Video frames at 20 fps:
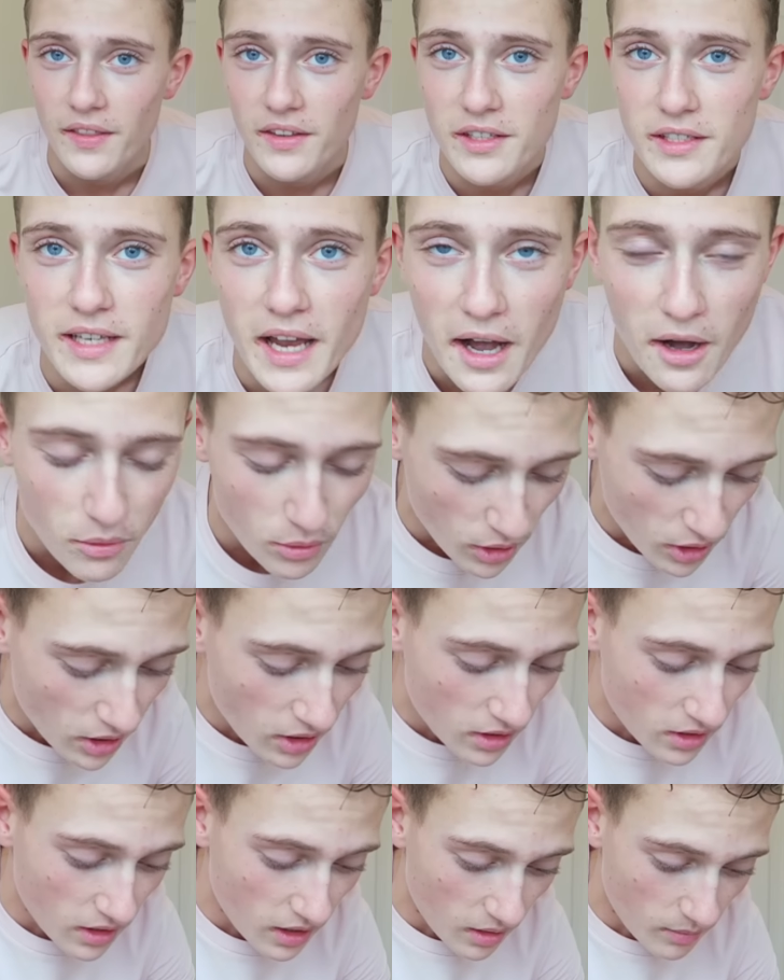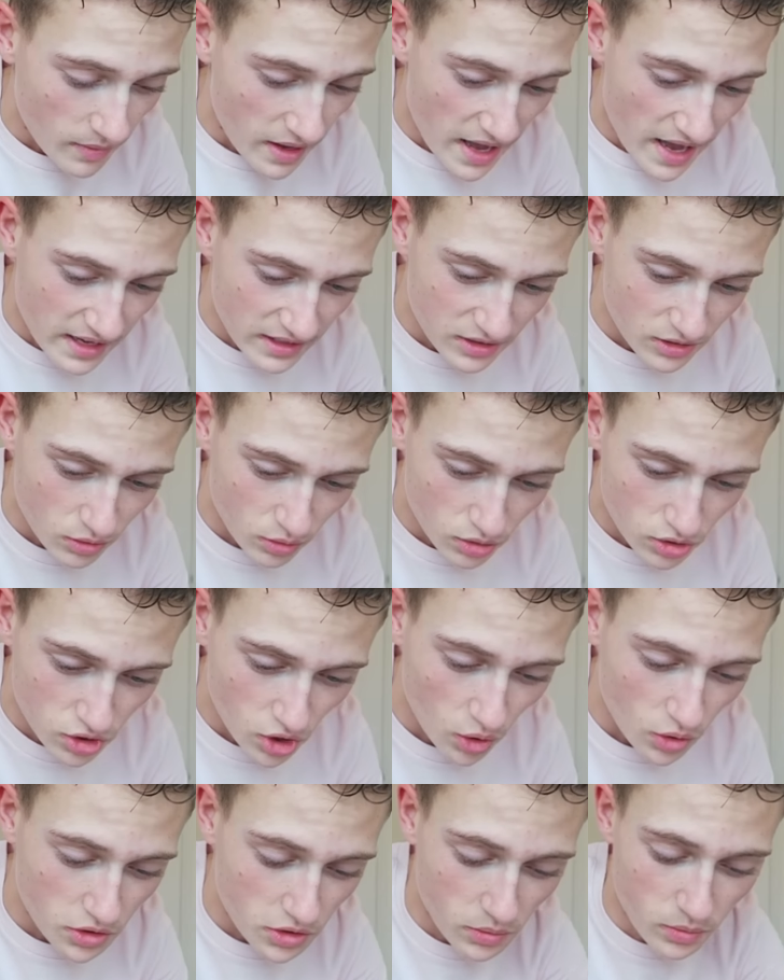out the shower, my hair's still
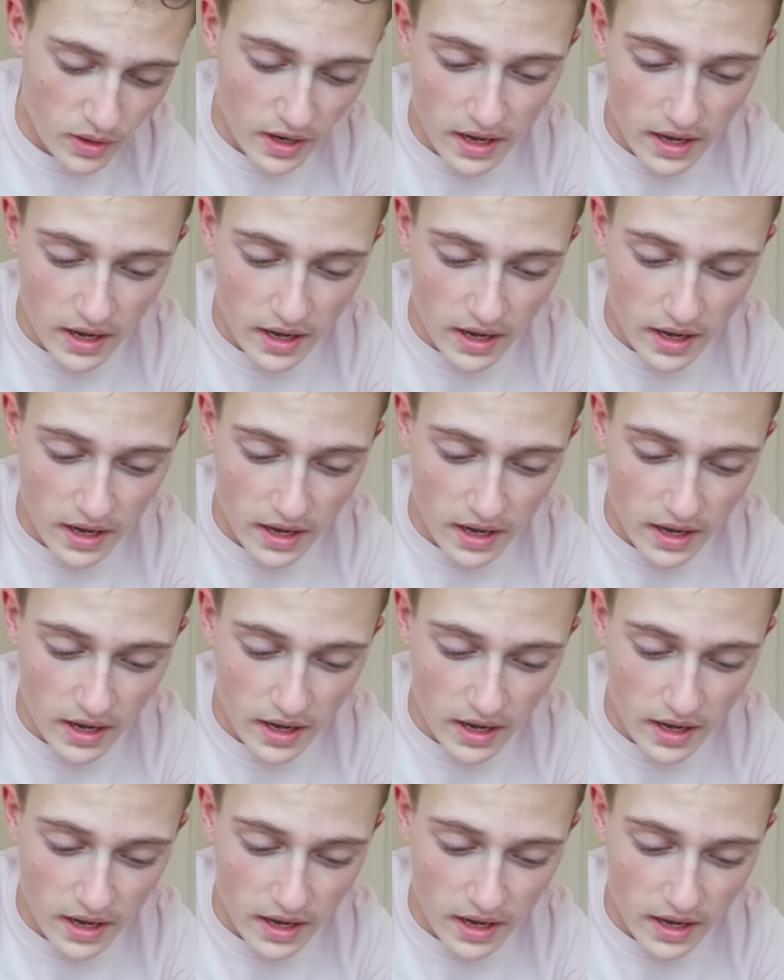soaking